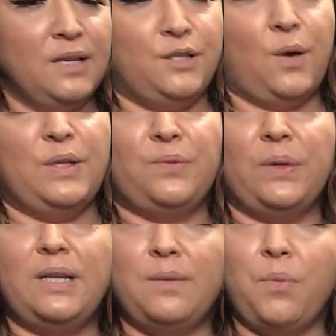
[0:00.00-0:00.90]
So it's
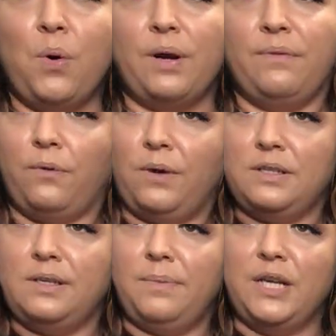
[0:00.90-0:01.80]
really important for
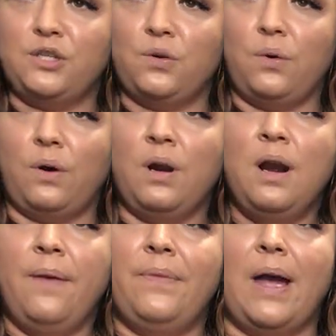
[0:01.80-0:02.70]
us to make sure
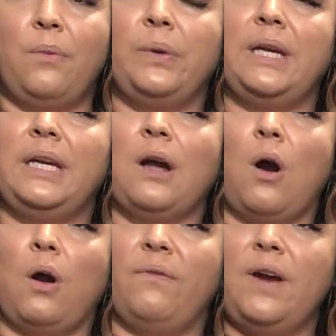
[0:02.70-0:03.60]
that we
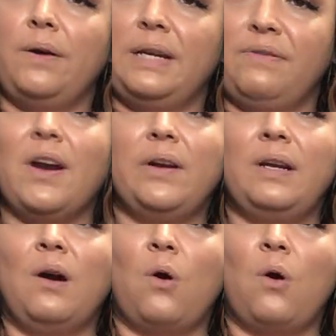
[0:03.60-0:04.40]
are very, very